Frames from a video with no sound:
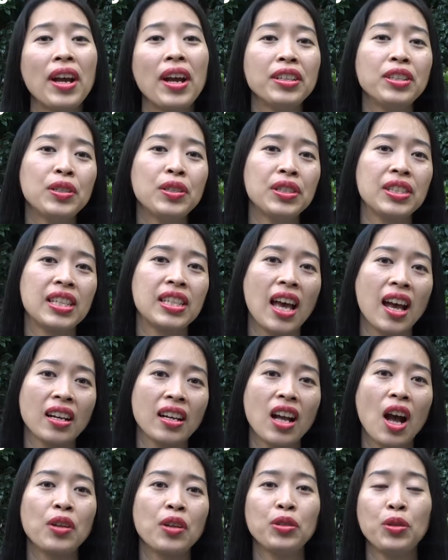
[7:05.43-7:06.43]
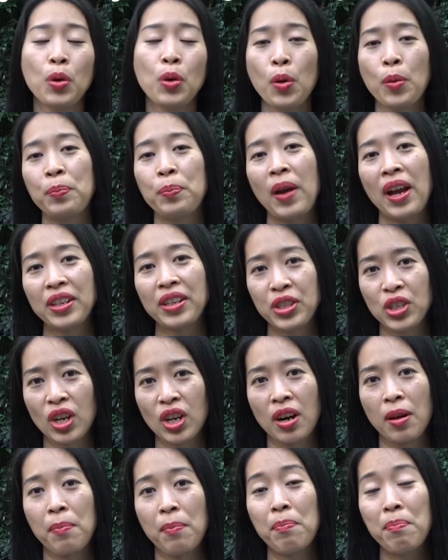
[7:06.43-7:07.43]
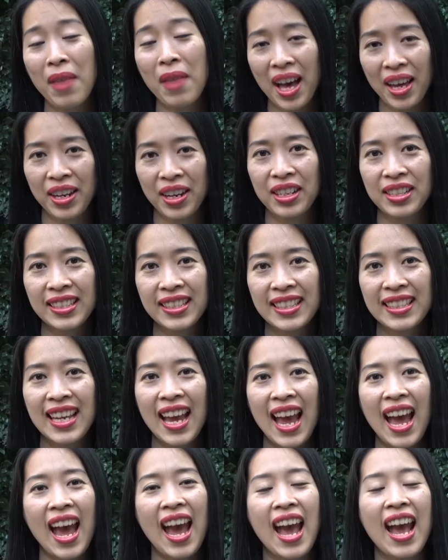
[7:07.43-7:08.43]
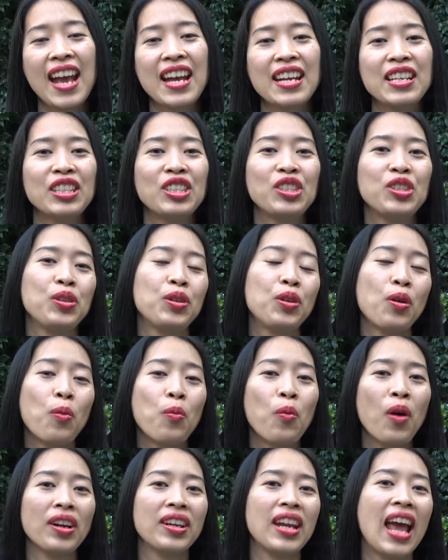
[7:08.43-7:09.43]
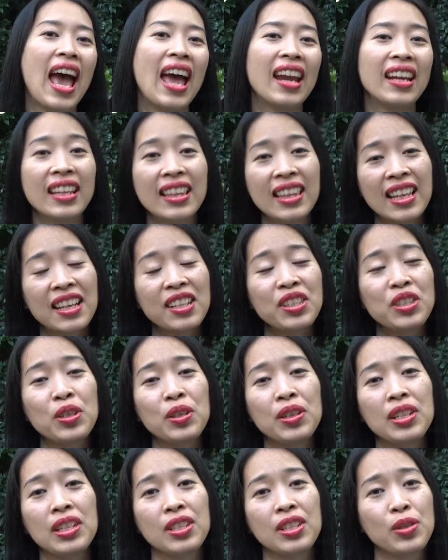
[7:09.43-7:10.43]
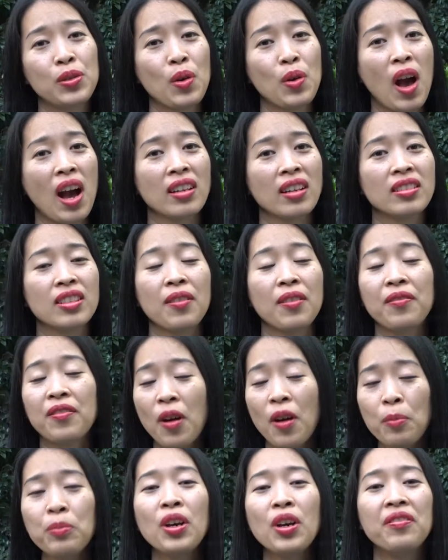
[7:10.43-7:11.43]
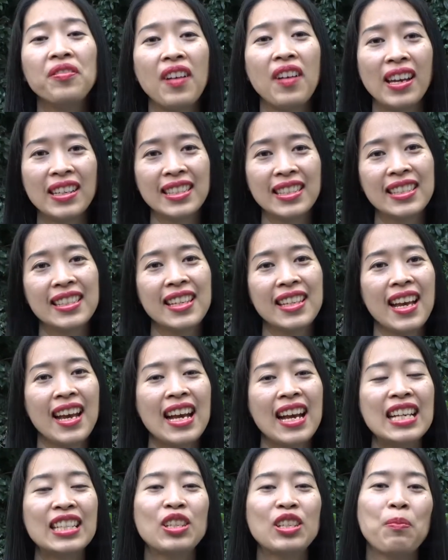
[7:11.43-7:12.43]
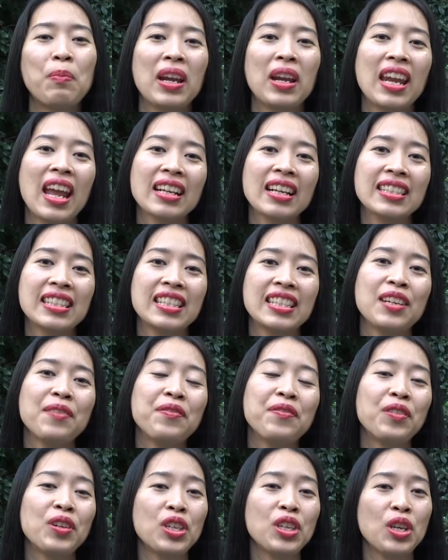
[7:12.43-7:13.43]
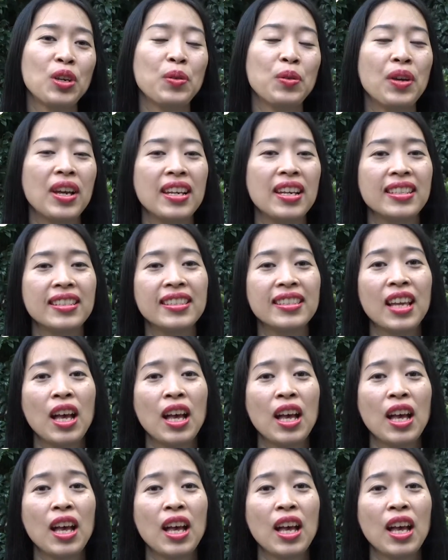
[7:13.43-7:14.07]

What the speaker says: you take your picture matters, as you don't want anything to distract from your face. So my next tip for you is